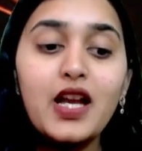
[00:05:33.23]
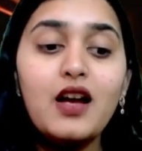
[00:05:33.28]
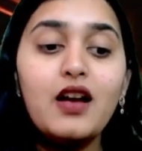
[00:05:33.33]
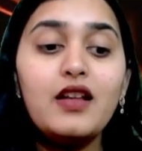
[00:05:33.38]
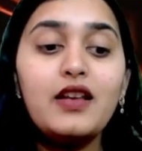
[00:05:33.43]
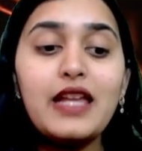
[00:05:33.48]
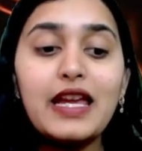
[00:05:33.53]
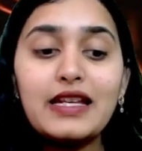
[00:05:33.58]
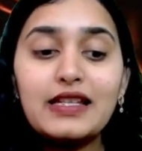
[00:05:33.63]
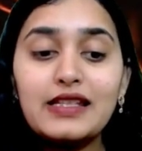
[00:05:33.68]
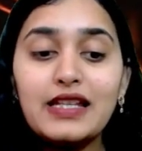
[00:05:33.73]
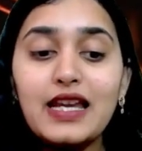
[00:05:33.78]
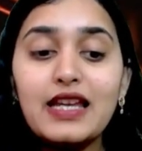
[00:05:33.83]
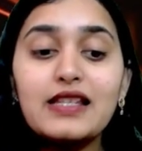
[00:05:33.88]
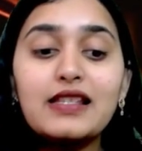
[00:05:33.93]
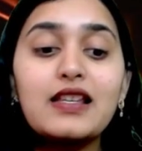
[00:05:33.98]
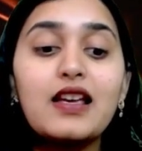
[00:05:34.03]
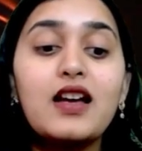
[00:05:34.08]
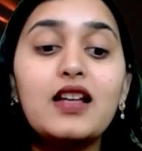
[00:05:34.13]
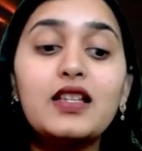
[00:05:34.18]
Next
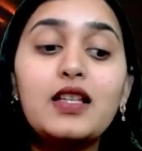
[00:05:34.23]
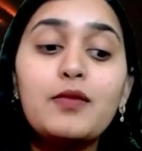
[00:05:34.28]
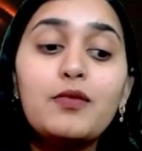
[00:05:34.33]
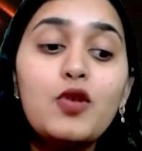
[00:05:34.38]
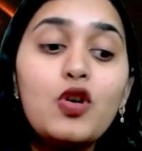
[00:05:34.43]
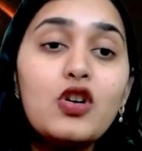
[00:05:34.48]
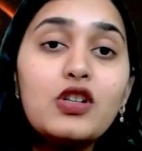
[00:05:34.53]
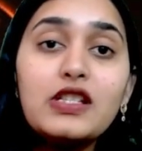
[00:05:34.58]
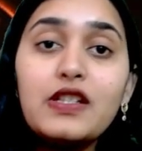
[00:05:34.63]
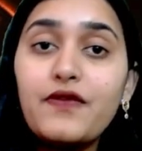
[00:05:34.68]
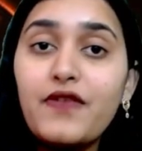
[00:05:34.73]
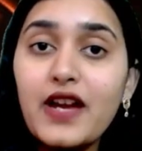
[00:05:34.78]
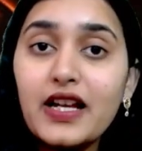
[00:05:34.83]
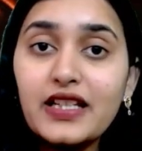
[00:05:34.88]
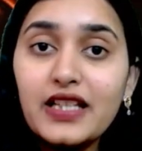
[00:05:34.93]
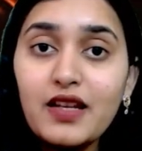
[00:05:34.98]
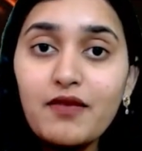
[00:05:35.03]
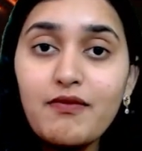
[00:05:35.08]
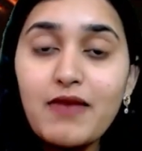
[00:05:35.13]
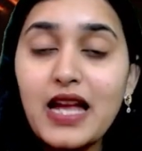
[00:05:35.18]
is the most
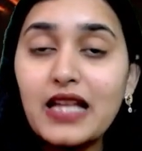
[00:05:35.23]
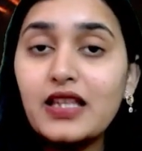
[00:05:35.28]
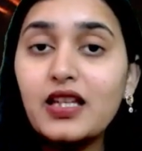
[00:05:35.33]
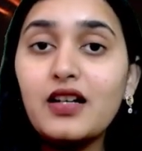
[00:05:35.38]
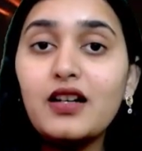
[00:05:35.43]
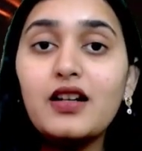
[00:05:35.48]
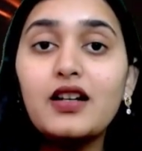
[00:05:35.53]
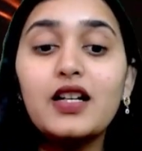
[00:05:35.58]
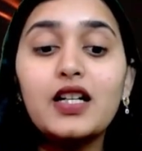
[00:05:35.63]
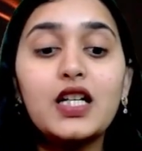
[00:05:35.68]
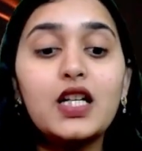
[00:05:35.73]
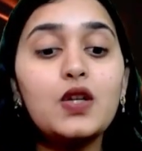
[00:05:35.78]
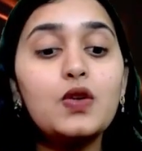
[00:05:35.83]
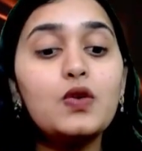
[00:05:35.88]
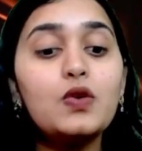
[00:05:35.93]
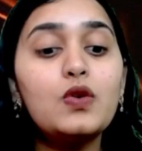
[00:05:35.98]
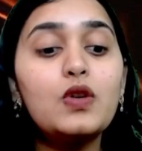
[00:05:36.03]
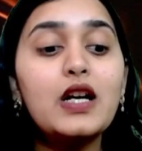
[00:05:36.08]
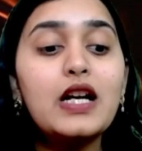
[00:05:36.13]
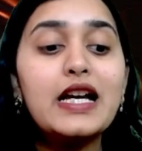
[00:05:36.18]
effective method
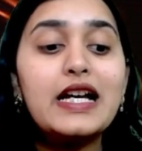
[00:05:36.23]
to